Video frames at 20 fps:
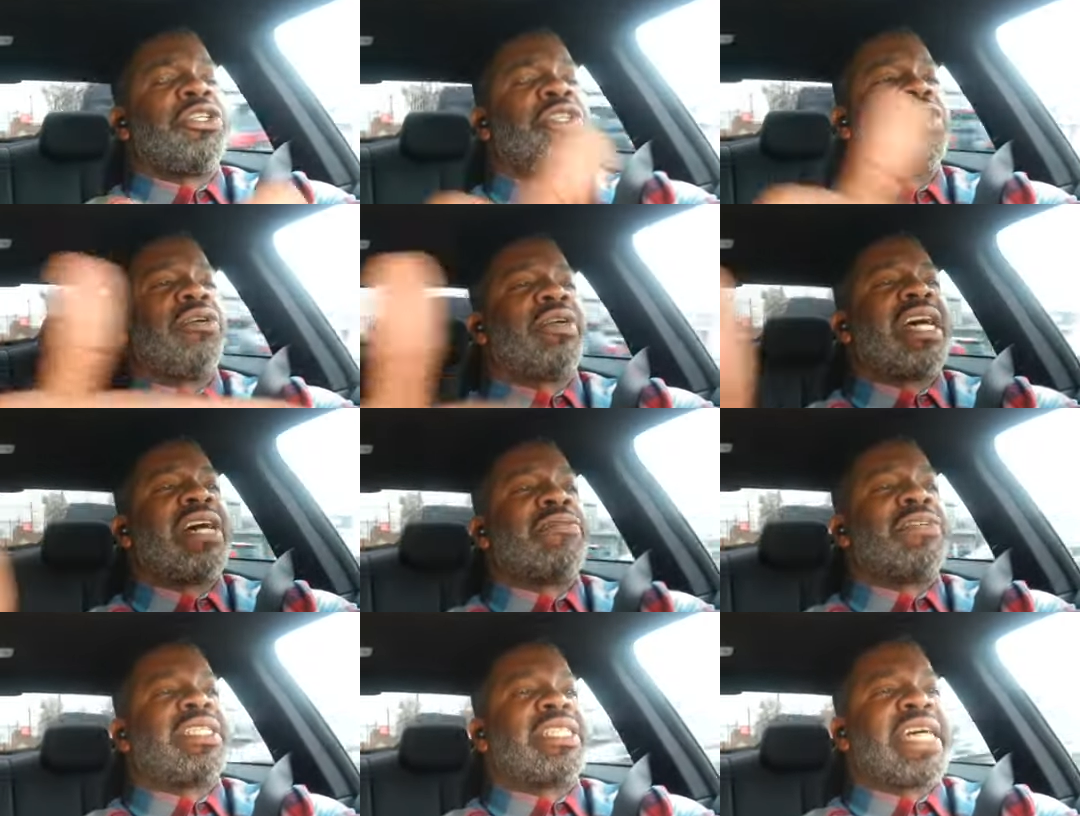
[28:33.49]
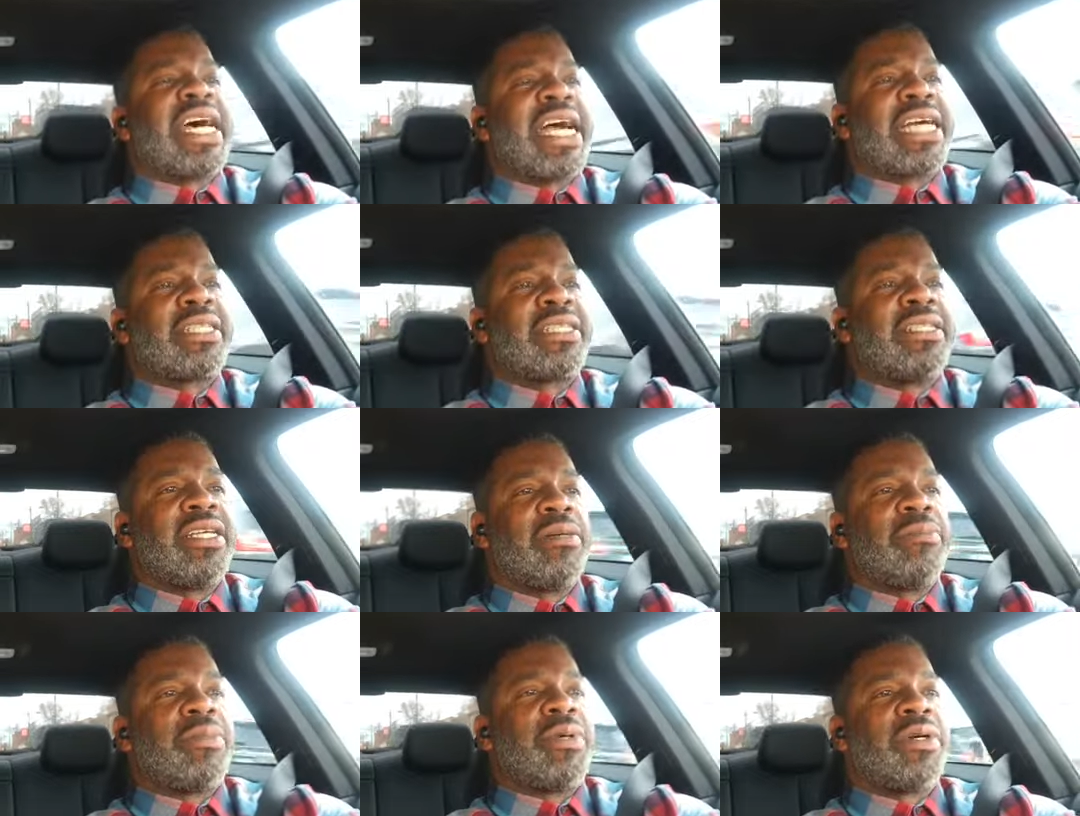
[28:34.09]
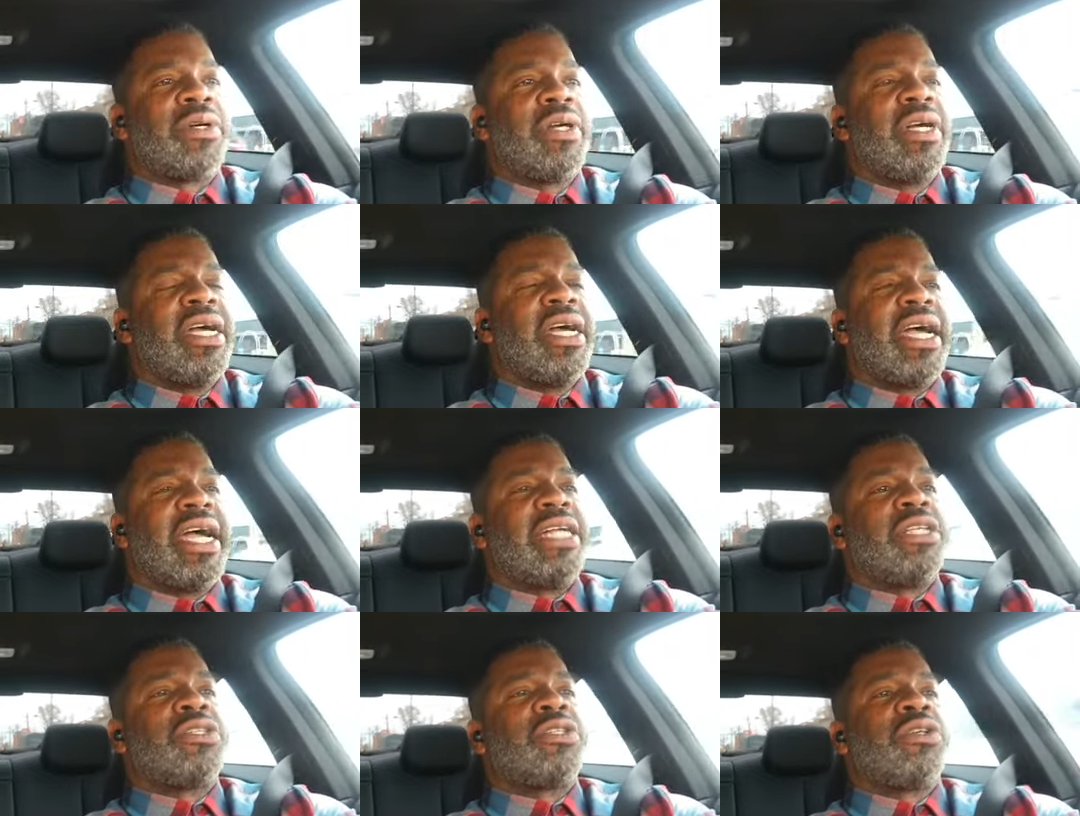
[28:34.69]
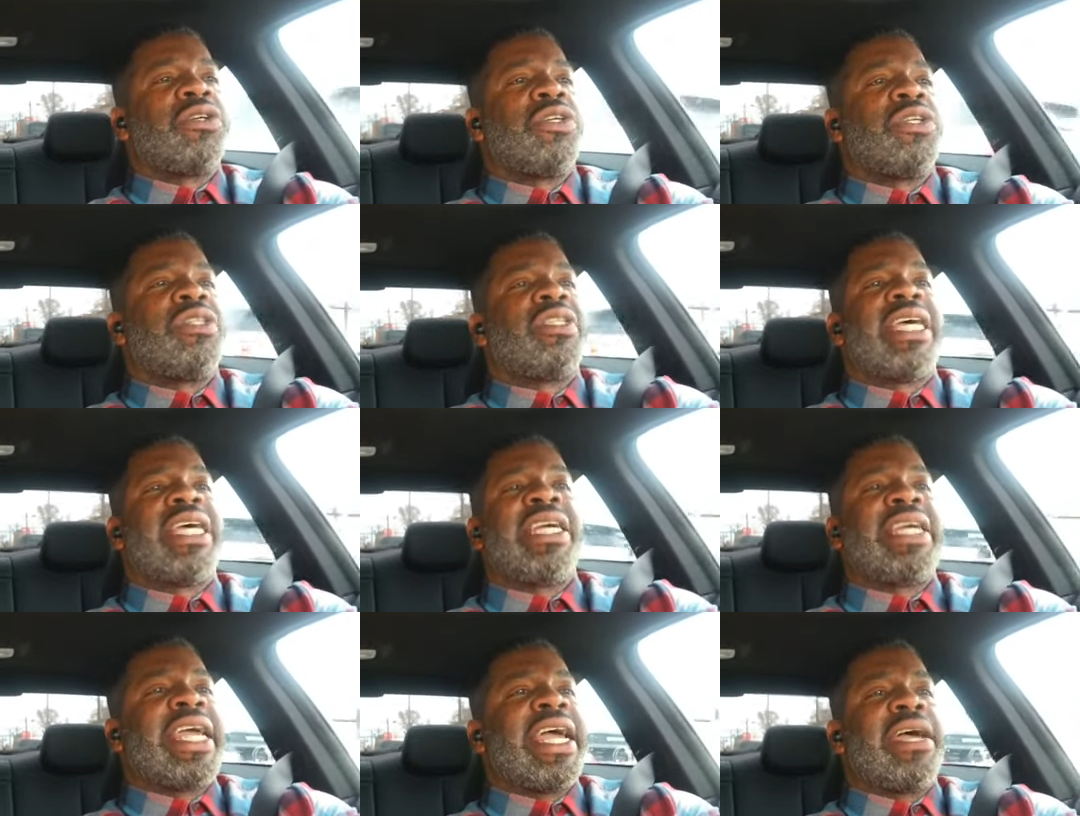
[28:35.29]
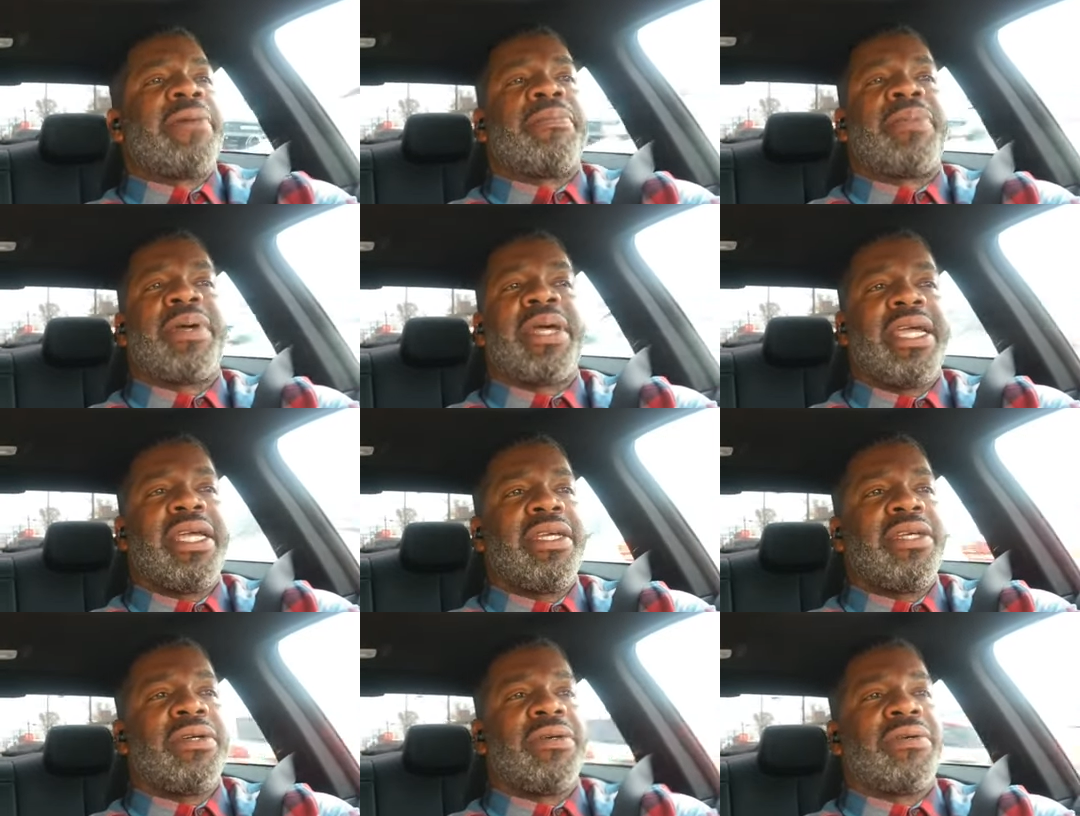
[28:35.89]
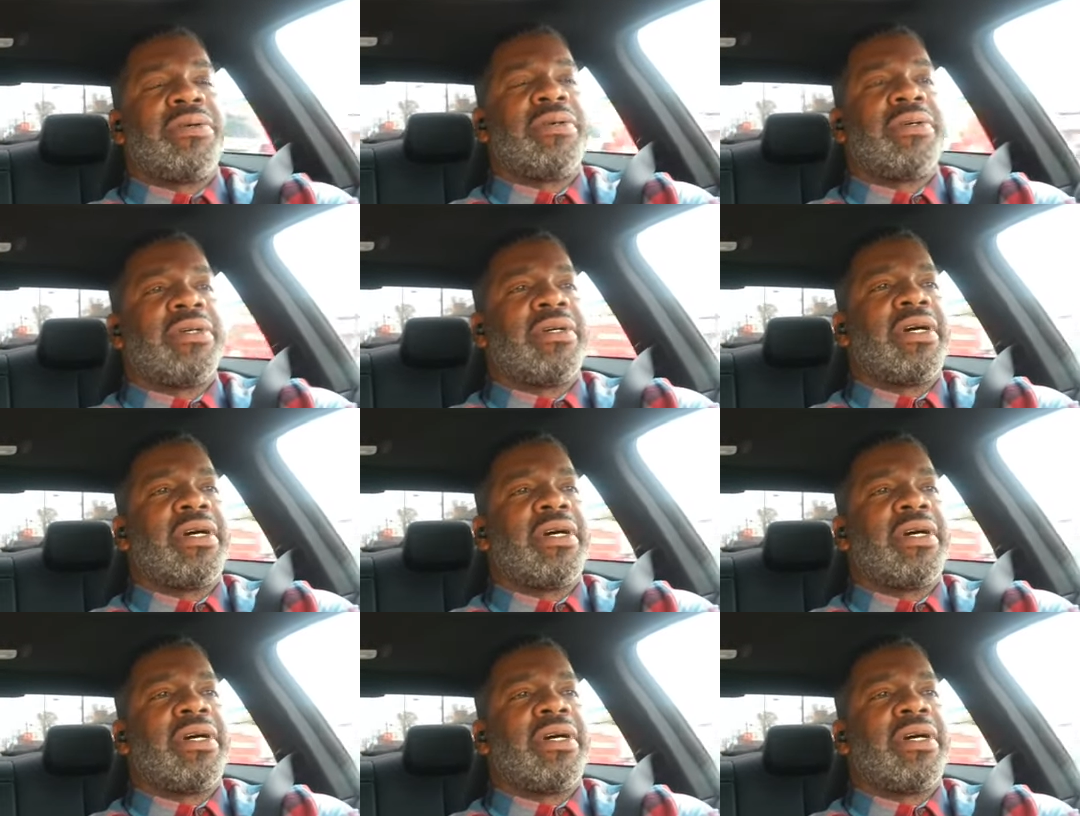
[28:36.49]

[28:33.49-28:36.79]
You don't have a tax number, and so you, they can't pay you.